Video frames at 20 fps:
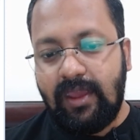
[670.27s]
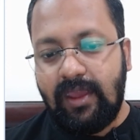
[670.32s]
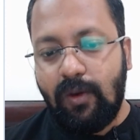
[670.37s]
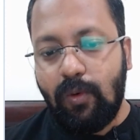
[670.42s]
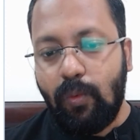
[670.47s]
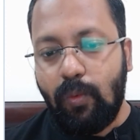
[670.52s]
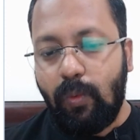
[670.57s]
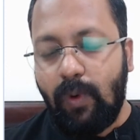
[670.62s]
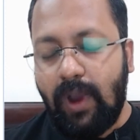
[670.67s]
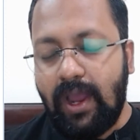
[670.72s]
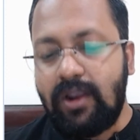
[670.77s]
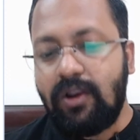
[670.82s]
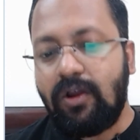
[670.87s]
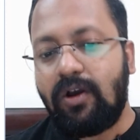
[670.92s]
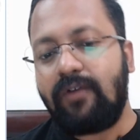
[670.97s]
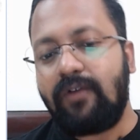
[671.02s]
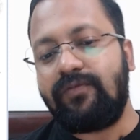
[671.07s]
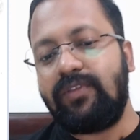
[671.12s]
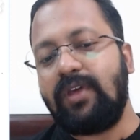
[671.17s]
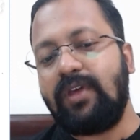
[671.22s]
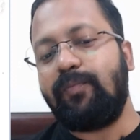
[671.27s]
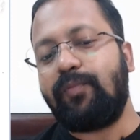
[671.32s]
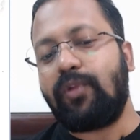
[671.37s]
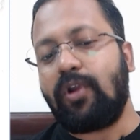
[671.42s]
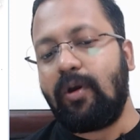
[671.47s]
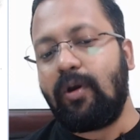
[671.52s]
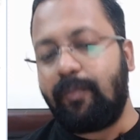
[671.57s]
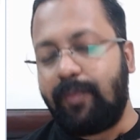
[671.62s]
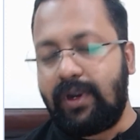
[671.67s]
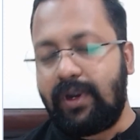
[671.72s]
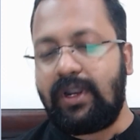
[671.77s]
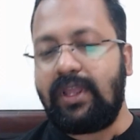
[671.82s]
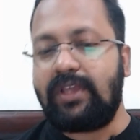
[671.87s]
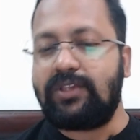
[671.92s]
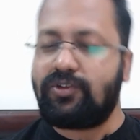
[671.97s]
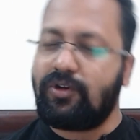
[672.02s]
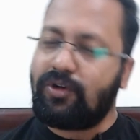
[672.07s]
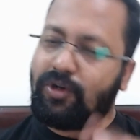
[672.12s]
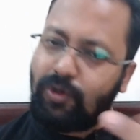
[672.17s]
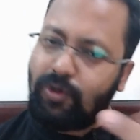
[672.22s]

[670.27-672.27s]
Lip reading: one of the properties or